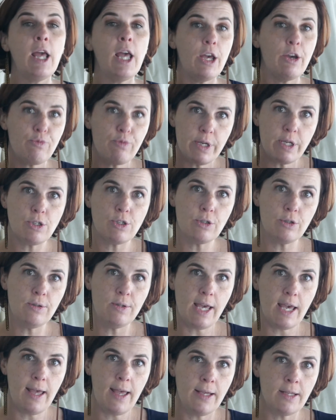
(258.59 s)
If we do
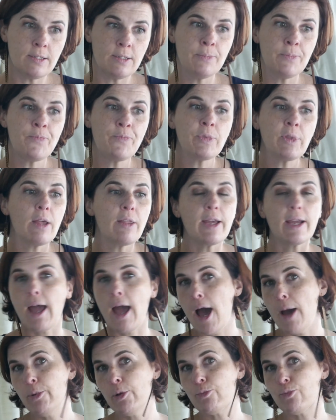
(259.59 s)
that, the
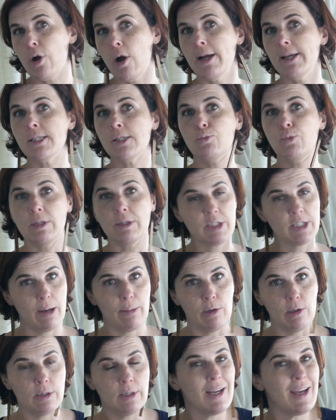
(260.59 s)
carbon price will
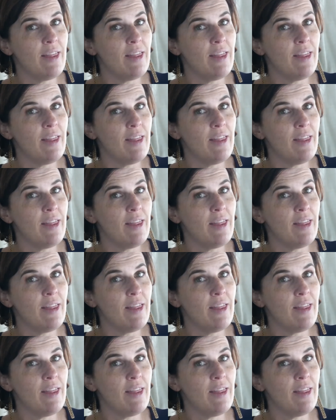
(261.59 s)
double,